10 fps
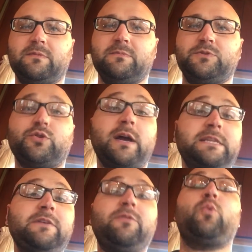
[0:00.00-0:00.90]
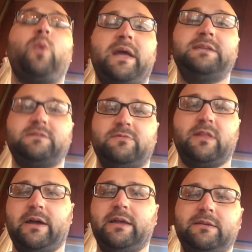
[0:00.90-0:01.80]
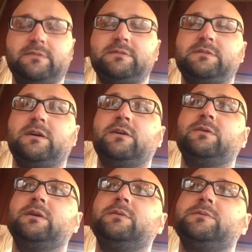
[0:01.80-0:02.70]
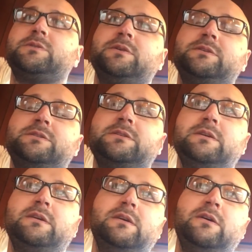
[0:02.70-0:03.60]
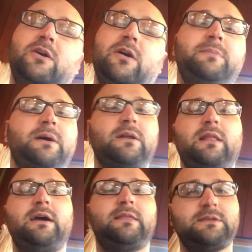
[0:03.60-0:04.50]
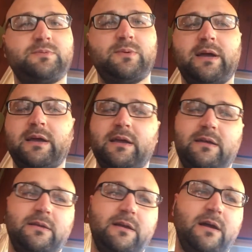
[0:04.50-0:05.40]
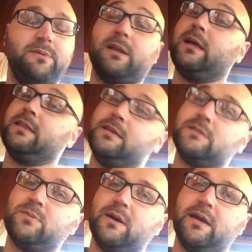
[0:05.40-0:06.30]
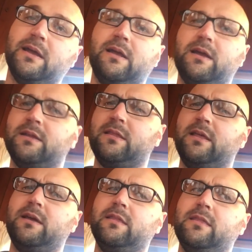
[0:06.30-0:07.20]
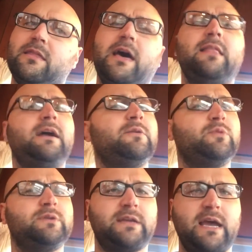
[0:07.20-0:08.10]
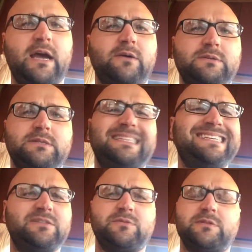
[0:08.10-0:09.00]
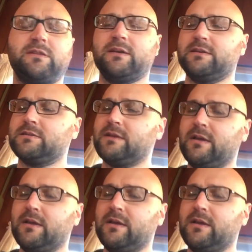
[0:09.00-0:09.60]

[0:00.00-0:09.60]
try different ways of lying. So it was always, oh, I'm not going to lie this way. I'm going to lie this way, and then that lie wouldn't count. These sorts of things.